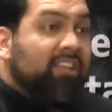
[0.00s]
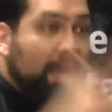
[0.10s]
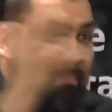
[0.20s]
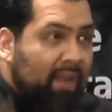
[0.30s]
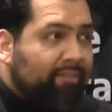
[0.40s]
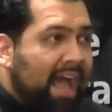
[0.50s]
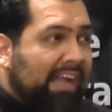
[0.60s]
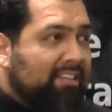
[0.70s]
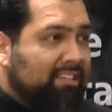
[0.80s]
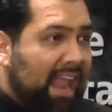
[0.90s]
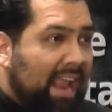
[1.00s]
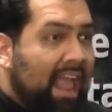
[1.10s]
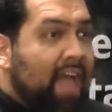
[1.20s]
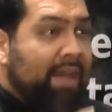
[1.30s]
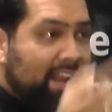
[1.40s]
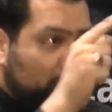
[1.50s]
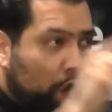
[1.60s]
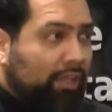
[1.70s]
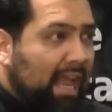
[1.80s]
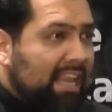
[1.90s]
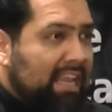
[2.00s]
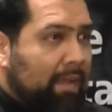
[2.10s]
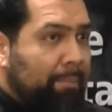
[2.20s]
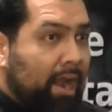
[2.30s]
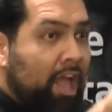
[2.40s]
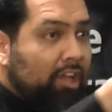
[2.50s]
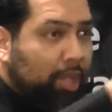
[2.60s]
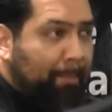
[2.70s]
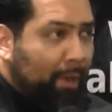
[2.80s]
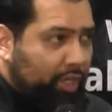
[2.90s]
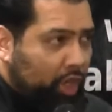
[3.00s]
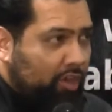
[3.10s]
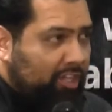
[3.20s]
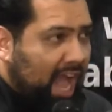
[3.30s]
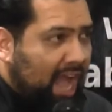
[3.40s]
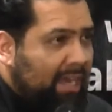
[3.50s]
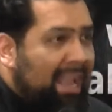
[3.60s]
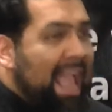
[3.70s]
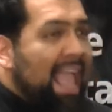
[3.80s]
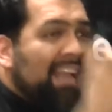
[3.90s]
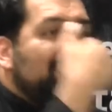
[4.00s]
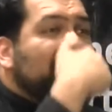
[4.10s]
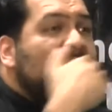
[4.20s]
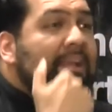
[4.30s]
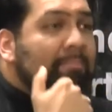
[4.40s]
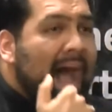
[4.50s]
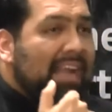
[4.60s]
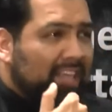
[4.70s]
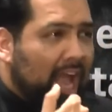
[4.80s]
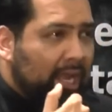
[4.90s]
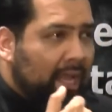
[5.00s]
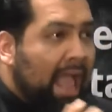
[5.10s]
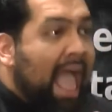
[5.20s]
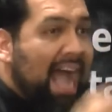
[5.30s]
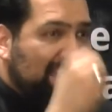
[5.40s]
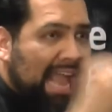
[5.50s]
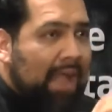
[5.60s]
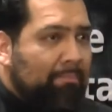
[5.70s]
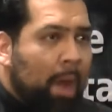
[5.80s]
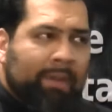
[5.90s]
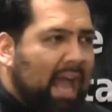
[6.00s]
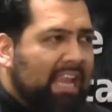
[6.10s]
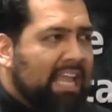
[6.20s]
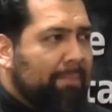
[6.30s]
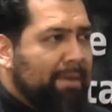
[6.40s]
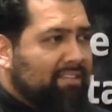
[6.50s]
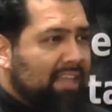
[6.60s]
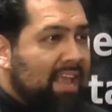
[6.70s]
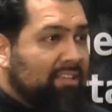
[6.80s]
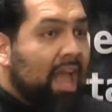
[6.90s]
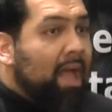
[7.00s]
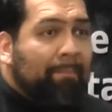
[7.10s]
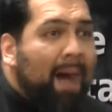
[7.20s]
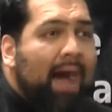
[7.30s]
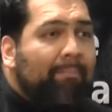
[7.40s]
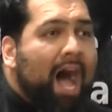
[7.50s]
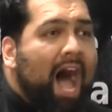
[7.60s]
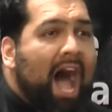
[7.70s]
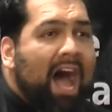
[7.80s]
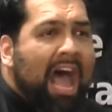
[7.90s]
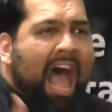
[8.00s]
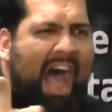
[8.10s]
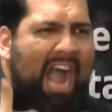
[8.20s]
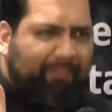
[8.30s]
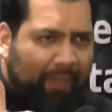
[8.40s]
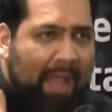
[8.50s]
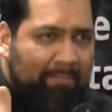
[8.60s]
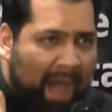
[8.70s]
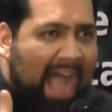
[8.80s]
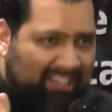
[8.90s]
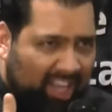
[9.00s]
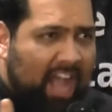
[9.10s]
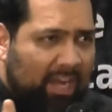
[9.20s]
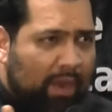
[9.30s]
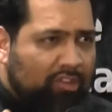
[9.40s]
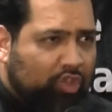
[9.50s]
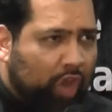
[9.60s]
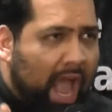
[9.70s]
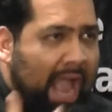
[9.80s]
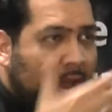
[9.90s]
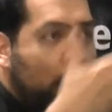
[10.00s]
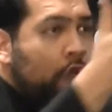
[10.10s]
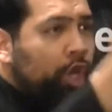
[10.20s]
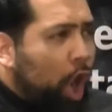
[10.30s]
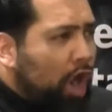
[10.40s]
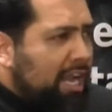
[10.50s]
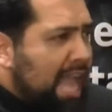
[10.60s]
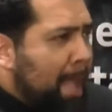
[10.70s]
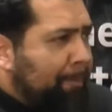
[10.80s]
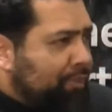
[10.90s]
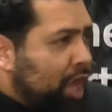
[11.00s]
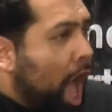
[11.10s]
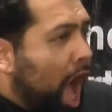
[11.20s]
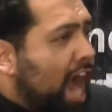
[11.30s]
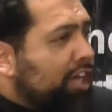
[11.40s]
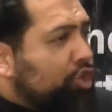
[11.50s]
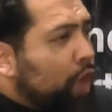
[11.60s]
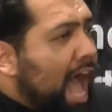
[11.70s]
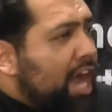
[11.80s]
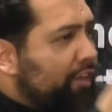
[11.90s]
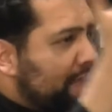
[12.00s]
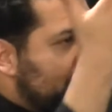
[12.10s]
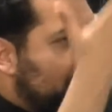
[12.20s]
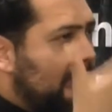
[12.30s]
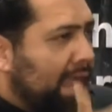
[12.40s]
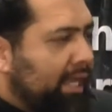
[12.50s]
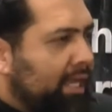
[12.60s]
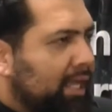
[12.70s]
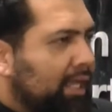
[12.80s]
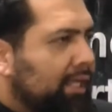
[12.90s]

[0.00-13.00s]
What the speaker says: Some riwayat say that he told Ali Akbar to put your tongue inside my tongue. At that moment Ali Akbar says, Baba, I thought my tongue was dry. Your lips are drier than mine.